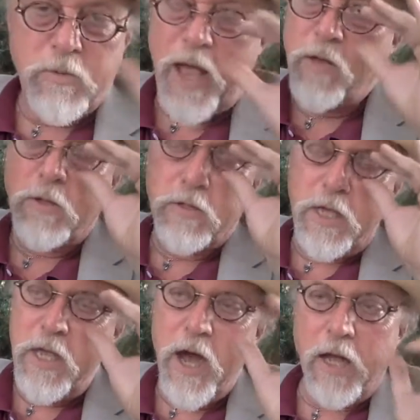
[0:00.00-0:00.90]
countless
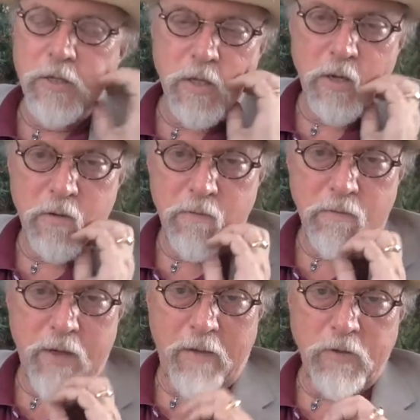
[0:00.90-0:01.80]
eons of
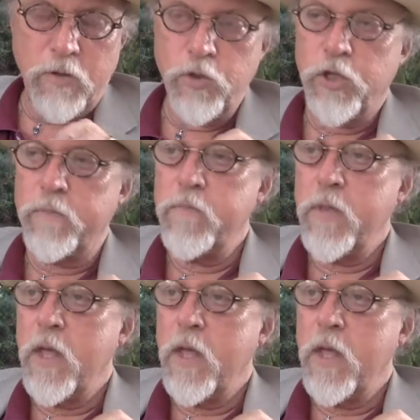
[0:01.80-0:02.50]
evolution,